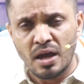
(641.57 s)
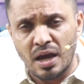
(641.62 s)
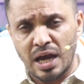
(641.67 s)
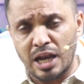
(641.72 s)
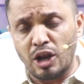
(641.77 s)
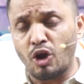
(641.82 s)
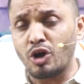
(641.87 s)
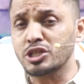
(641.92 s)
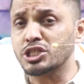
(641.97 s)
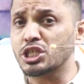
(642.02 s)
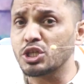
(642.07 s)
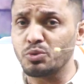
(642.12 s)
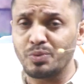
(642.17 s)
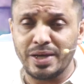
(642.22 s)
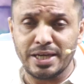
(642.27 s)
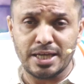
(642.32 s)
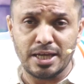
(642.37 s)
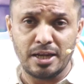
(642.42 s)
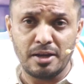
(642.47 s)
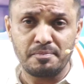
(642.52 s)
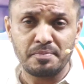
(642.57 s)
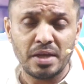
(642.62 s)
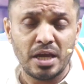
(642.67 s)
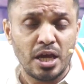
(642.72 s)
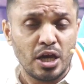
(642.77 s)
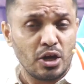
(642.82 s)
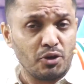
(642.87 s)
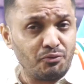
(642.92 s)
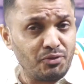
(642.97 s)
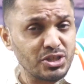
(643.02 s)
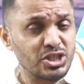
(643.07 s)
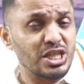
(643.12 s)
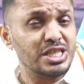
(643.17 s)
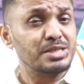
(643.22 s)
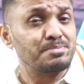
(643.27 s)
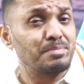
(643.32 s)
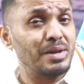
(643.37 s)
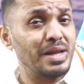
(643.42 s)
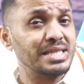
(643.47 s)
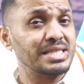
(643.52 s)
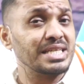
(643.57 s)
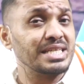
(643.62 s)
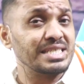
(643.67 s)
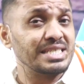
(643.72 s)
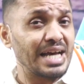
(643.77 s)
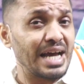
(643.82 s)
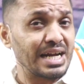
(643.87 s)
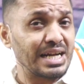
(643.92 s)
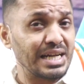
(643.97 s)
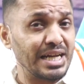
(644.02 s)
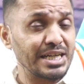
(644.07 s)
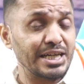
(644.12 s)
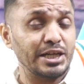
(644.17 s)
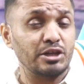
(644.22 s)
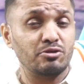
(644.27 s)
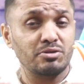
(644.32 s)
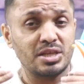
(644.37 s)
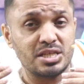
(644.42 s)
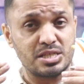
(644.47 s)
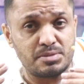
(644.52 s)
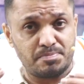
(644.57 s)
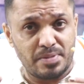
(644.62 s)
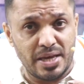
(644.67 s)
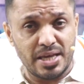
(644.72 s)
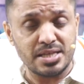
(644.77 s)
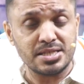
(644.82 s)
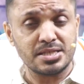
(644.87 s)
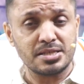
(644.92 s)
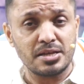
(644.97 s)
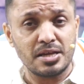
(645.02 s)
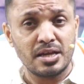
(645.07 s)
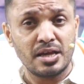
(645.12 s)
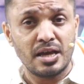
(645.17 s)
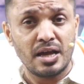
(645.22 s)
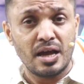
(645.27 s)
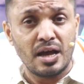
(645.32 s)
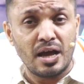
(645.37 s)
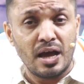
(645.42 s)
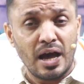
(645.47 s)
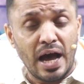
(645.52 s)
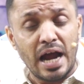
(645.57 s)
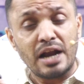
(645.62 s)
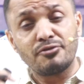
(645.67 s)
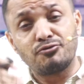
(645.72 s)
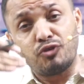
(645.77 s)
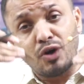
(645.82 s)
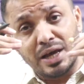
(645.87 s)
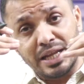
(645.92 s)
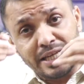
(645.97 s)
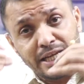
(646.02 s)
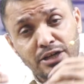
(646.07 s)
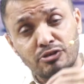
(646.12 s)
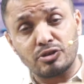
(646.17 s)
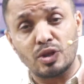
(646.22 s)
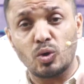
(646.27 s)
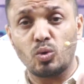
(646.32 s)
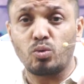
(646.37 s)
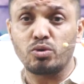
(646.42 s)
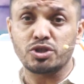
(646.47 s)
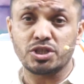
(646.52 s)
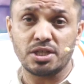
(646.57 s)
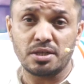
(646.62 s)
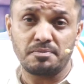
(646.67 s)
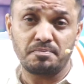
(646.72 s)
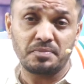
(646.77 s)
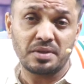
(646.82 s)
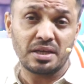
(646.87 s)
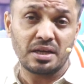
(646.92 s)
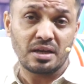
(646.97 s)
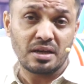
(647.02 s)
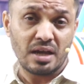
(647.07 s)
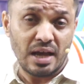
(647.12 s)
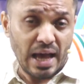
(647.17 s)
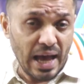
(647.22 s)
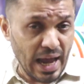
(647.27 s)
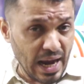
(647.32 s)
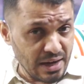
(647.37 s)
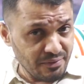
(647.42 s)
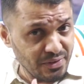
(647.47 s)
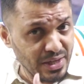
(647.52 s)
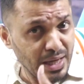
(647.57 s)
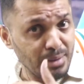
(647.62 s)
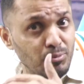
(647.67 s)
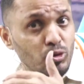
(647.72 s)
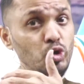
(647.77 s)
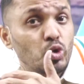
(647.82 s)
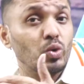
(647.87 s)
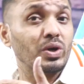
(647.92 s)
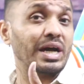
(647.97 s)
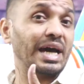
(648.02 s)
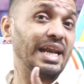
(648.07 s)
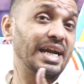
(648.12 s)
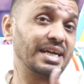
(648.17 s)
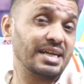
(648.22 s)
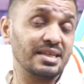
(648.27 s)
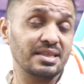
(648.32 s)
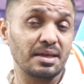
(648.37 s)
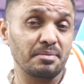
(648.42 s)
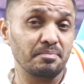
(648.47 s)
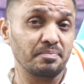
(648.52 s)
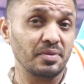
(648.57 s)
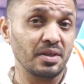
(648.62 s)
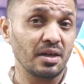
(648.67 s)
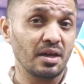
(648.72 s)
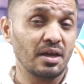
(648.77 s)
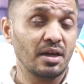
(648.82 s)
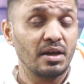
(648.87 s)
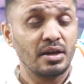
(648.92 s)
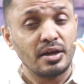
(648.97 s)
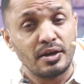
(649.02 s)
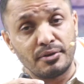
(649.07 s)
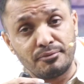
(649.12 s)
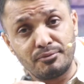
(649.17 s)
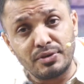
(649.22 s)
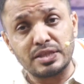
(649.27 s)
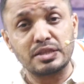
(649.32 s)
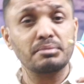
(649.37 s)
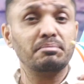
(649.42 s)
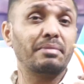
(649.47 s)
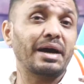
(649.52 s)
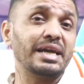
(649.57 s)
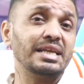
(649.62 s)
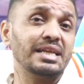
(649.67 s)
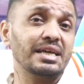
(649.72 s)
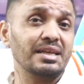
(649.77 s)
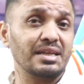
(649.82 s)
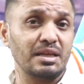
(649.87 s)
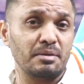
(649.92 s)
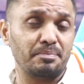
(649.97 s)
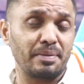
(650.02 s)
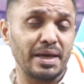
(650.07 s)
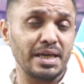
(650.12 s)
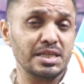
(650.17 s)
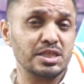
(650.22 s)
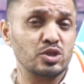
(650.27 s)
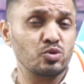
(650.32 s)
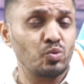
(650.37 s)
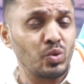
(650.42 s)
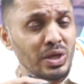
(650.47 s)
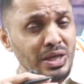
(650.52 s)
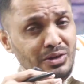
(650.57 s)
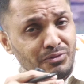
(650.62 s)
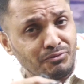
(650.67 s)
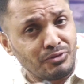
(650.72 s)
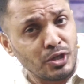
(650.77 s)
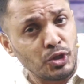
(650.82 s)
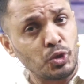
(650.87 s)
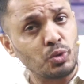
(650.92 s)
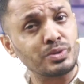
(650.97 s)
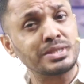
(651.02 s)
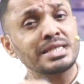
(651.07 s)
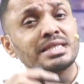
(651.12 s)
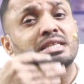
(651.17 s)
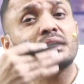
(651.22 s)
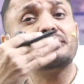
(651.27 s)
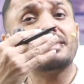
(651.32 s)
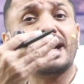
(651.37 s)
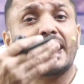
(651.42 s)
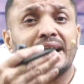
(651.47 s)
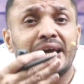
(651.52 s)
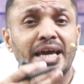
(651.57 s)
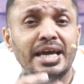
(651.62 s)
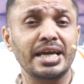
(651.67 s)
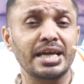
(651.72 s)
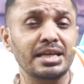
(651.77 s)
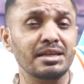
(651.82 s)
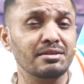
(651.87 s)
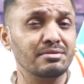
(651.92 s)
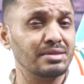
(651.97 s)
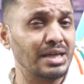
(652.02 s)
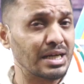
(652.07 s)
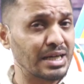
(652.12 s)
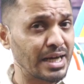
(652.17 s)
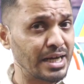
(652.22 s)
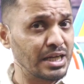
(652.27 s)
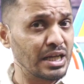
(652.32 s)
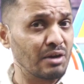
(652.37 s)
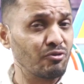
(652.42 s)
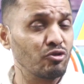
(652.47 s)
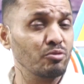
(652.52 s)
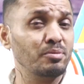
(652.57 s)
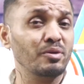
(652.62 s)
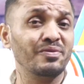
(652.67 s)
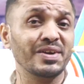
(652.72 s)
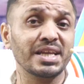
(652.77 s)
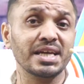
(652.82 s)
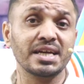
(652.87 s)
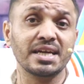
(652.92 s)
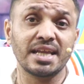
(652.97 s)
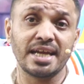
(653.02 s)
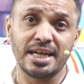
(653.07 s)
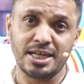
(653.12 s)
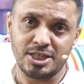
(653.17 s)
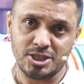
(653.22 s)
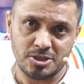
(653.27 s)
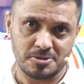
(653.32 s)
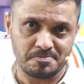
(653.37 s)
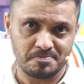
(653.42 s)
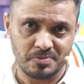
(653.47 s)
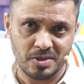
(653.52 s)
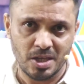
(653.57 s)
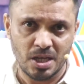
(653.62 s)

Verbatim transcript: A launching vehicle which is placing satellite into the space and falling into the ocean and we able to collect them with minor repays, we, we using them again, that idea would be very great.